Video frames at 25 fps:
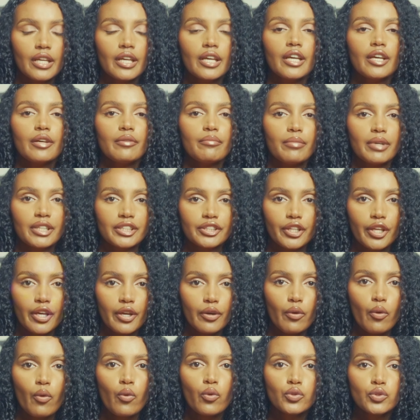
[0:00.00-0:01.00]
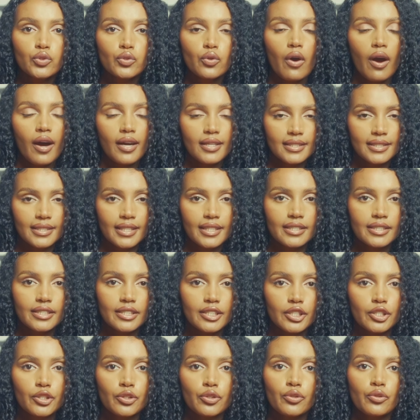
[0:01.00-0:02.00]
but they're also assessing
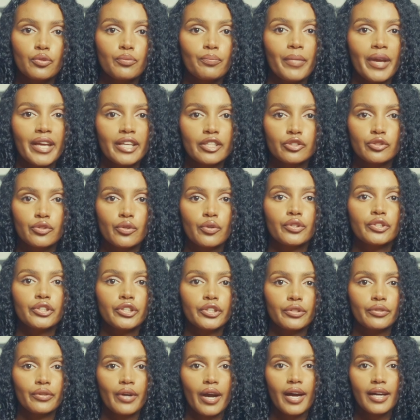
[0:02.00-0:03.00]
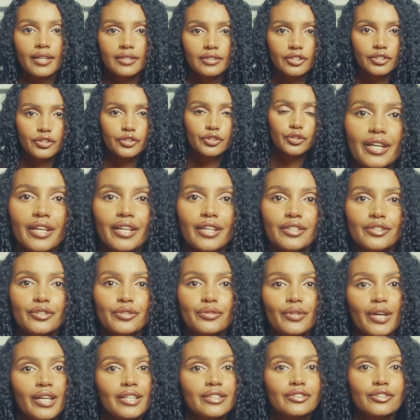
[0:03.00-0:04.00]
you based on your attitude and
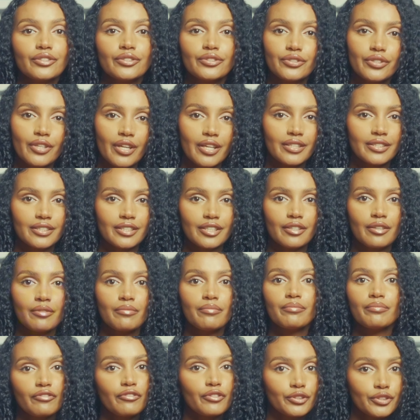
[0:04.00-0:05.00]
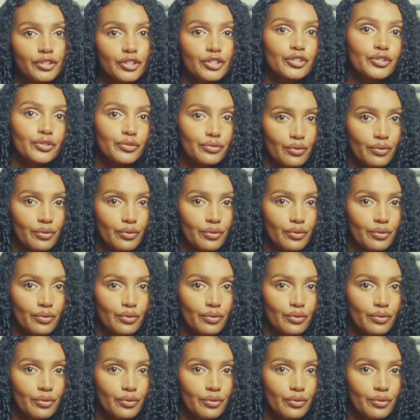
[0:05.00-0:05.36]
your enthusiasm for this